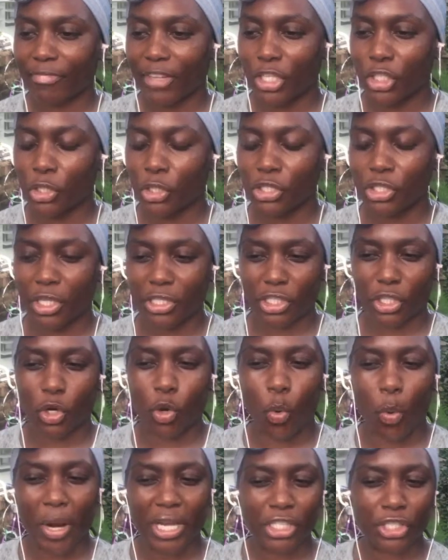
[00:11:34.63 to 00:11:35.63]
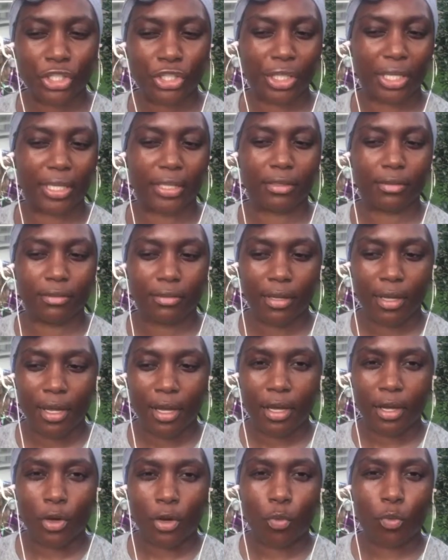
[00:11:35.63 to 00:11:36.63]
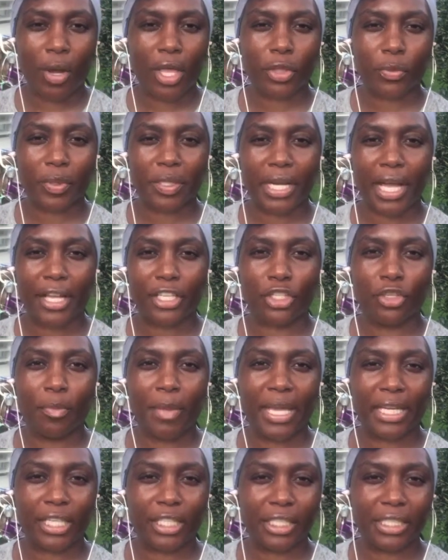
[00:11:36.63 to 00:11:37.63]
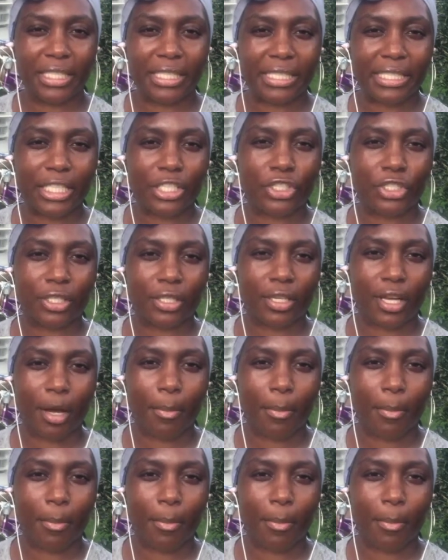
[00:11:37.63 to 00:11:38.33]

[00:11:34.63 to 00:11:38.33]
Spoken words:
you start to question whether or not you made a good decision